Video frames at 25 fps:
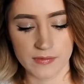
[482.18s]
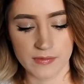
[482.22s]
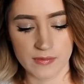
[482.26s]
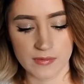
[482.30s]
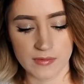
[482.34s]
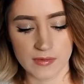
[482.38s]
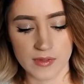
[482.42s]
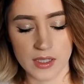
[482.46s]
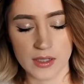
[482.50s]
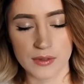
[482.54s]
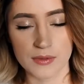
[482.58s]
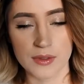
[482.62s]

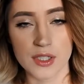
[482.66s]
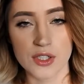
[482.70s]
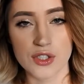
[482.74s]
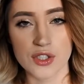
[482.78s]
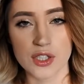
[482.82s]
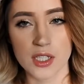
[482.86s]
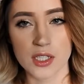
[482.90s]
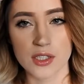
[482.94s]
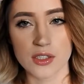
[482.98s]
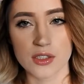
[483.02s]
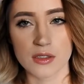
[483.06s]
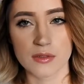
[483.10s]
They
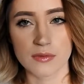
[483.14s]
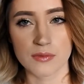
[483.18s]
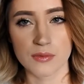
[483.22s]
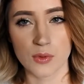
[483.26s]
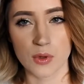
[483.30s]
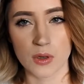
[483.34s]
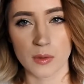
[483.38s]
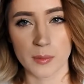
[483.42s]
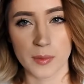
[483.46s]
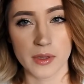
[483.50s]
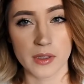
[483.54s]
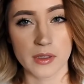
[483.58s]
rechanged the
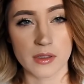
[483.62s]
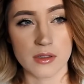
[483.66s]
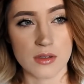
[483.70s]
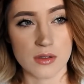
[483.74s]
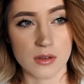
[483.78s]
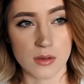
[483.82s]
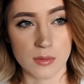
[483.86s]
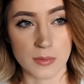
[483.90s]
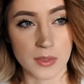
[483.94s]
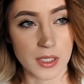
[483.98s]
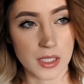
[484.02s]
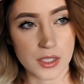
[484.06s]
formula,
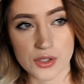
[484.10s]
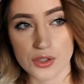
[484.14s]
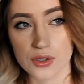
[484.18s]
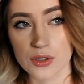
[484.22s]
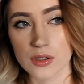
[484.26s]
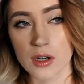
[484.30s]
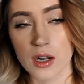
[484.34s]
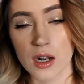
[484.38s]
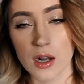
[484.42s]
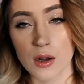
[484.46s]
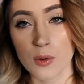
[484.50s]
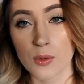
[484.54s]
so I'm not sure
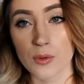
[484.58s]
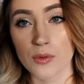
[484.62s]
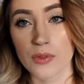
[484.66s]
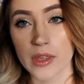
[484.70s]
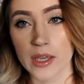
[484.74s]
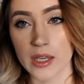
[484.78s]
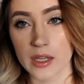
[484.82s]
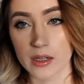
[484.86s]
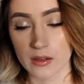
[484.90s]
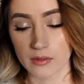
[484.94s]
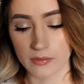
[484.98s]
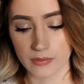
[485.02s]
how
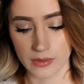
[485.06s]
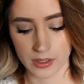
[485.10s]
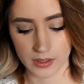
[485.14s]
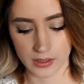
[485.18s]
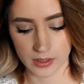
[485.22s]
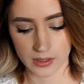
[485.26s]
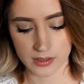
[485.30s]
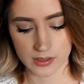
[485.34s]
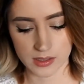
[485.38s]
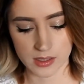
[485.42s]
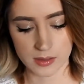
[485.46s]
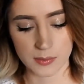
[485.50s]
they are
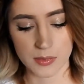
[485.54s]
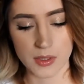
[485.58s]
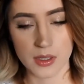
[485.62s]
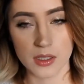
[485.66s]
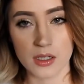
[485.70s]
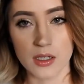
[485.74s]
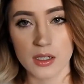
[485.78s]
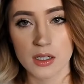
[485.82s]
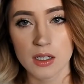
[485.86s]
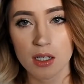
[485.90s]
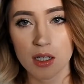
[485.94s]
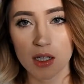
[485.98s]
very
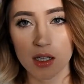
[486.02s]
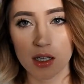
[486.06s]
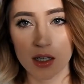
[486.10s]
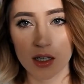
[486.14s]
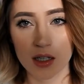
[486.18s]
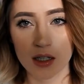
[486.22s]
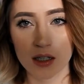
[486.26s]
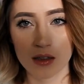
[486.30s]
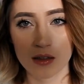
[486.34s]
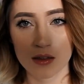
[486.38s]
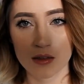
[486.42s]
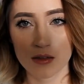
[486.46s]
similar.
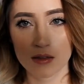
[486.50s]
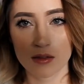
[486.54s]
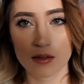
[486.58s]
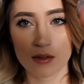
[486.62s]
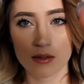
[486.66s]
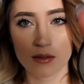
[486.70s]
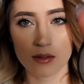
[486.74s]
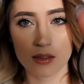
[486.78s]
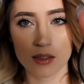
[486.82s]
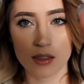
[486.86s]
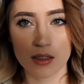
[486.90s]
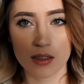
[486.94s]

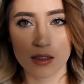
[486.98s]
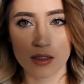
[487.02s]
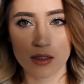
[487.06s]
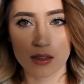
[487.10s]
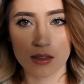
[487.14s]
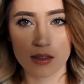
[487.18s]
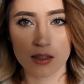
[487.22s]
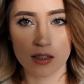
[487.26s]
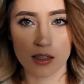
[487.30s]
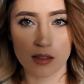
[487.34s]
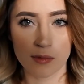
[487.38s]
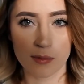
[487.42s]
You can
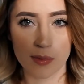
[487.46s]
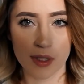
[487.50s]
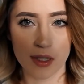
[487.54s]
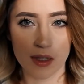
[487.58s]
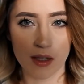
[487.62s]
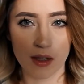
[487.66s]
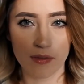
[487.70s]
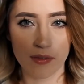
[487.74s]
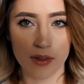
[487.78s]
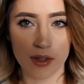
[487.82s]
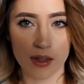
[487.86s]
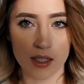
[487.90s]
see I've been
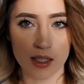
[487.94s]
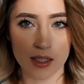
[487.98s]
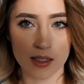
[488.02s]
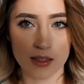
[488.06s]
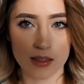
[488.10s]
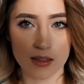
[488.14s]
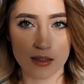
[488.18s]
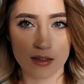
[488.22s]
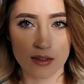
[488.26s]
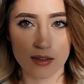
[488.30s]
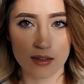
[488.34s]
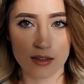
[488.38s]
loving
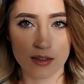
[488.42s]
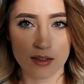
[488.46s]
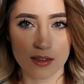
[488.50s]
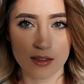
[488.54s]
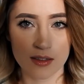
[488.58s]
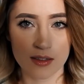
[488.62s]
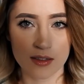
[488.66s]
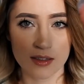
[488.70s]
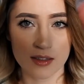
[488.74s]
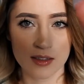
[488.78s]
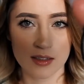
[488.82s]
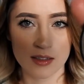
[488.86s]
this.
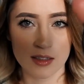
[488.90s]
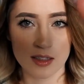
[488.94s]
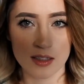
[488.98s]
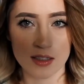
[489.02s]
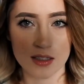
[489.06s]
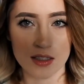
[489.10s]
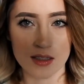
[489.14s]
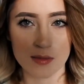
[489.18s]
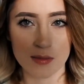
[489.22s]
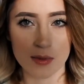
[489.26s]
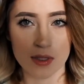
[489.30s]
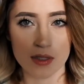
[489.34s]

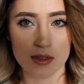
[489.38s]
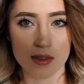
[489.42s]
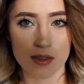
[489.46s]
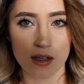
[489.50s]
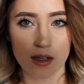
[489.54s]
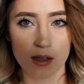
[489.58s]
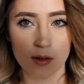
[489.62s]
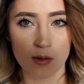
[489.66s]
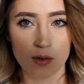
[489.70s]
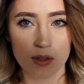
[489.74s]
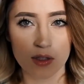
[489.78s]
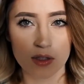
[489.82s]
This is
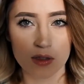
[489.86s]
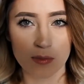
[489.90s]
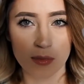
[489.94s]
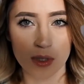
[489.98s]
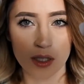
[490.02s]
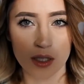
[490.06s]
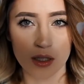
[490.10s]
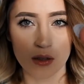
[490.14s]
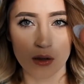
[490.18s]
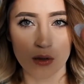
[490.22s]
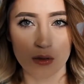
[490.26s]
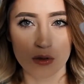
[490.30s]
always
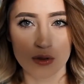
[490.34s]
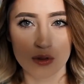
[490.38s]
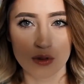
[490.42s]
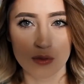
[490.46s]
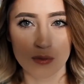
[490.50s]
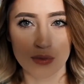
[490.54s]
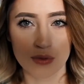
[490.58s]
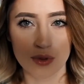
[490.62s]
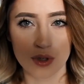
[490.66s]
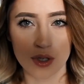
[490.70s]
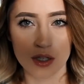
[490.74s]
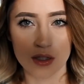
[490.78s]
my go-to
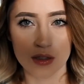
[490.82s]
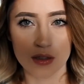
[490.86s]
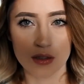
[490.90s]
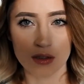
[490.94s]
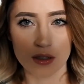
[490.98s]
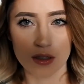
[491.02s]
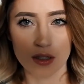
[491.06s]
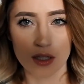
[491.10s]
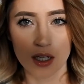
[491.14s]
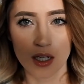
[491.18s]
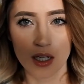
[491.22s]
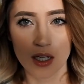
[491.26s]

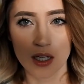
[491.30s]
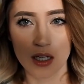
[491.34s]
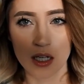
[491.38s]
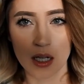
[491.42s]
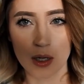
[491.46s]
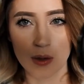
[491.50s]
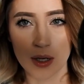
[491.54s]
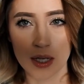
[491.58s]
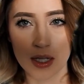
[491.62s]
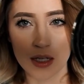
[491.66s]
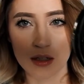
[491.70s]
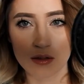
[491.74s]
bronzer.
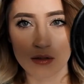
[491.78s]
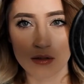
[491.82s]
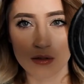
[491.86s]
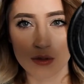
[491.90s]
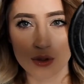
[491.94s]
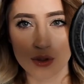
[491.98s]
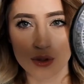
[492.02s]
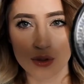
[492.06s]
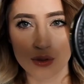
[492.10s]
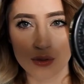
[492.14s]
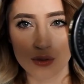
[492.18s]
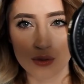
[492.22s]
Now, I don't
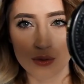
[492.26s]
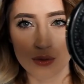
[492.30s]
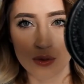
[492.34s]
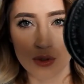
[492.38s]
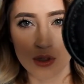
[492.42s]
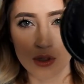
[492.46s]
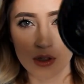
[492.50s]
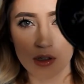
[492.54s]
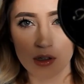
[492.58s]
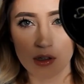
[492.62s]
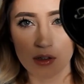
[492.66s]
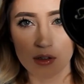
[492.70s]
do
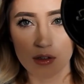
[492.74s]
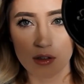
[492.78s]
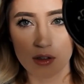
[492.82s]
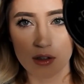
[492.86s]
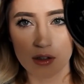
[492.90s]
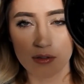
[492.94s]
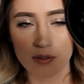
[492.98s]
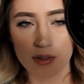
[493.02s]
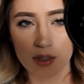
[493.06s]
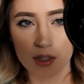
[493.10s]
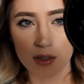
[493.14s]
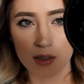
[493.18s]
all
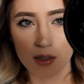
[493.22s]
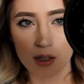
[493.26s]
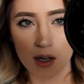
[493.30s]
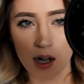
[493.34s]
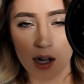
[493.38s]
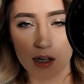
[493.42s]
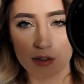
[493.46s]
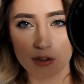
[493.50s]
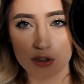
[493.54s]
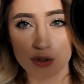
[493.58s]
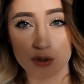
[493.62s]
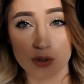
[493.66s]
of the
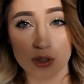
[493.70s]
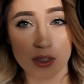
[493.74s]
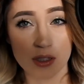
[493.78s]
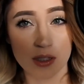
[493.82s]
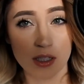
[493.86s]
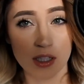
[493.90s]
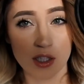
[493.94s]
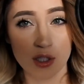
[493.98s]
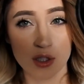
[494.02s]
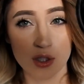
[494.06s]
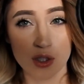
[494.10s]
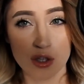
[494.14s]
contouring
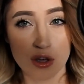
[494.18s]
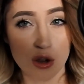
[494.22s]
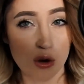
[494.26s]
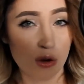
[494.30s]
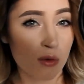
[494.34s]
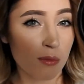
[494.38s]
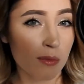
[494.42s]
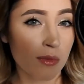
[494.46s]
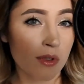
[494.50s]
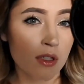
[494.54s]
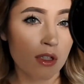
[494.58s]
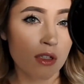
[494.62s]
that you
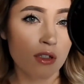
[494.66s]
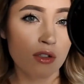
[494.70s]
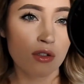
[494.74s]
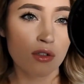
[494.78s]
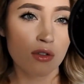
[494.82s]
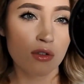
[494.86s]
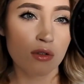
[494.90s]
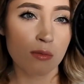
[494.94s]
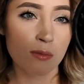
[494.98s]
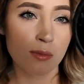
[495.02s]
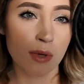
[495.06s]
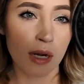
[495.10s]
normally
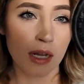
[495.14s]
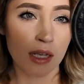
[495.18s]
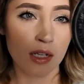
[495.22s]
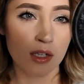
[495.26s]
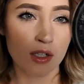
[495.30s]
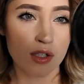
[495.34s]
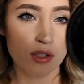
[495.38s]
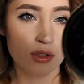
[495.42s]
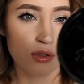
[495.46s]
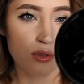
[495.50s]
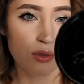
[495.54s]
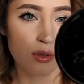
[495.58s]
do, but I
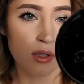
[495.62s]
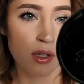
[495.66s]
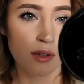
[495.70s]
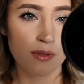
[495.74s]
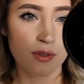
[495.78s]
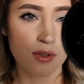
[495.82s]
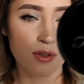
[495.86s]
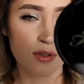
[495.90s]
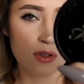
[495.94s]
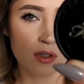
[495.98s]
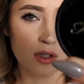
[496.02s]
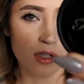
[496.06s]
do love
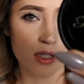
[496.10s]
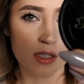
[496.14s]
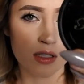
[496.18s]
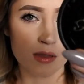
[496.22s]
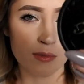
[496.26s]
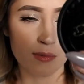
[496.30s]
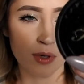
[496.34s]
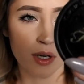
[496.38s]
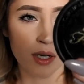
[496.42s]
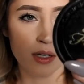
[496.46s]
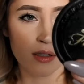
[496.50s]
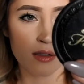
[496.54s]
using this
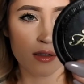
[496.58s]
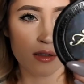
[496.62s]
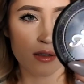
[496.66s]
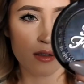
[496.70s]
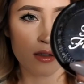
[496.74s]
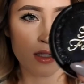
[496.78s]
bronzer.